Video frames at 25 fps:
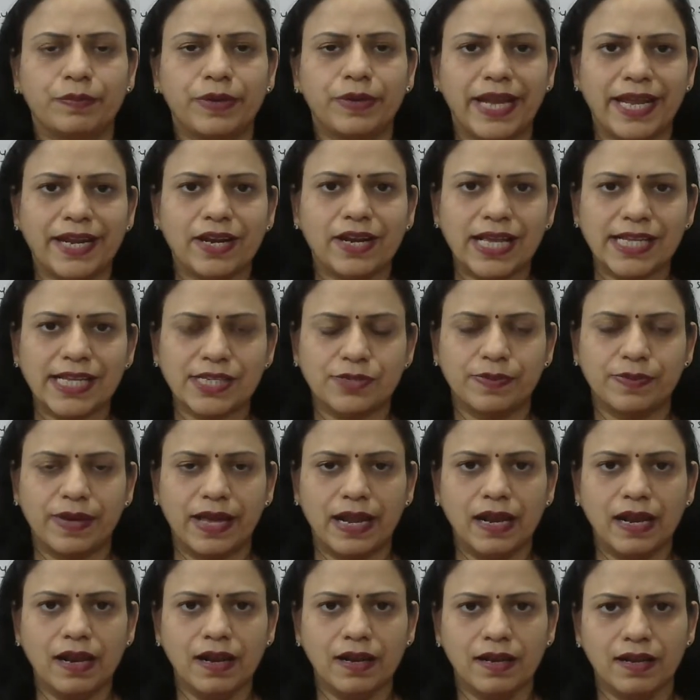brain as
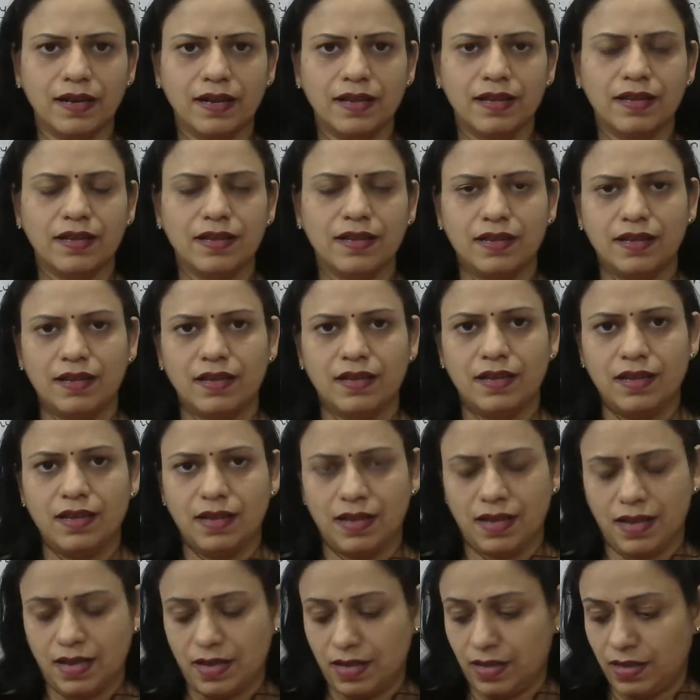well.
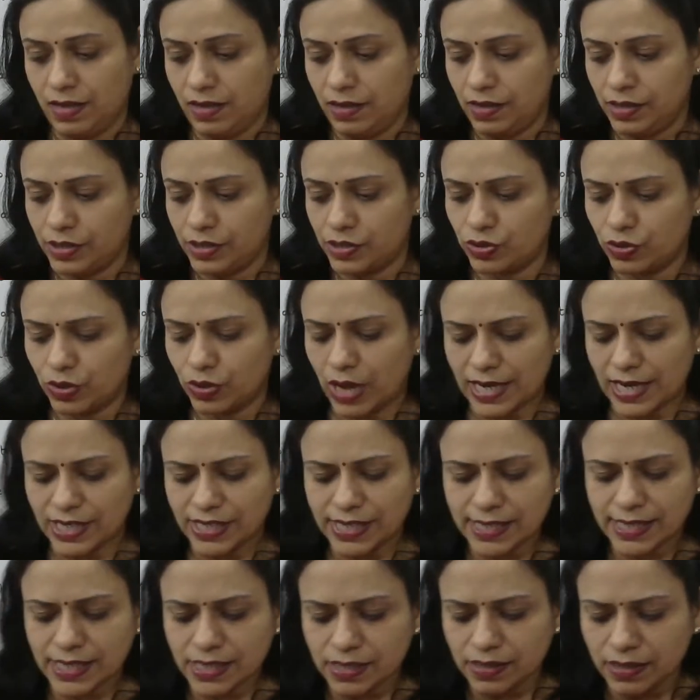So I'll
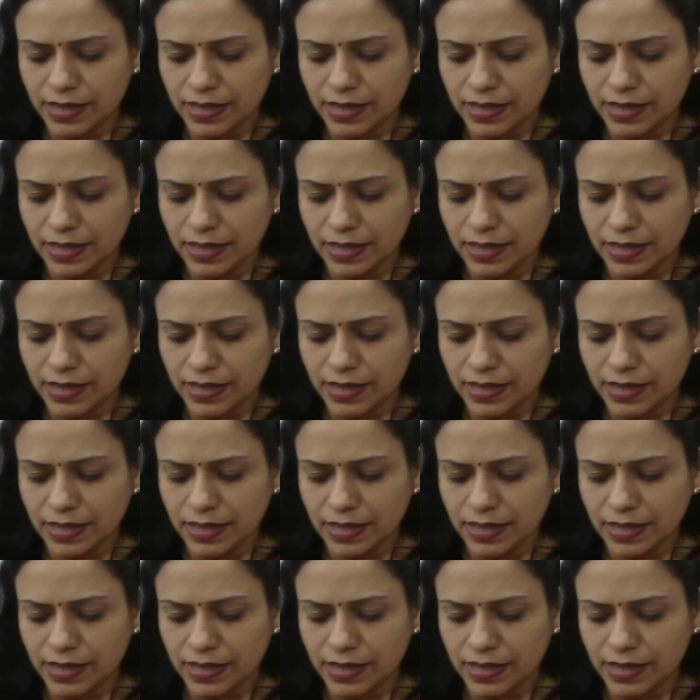just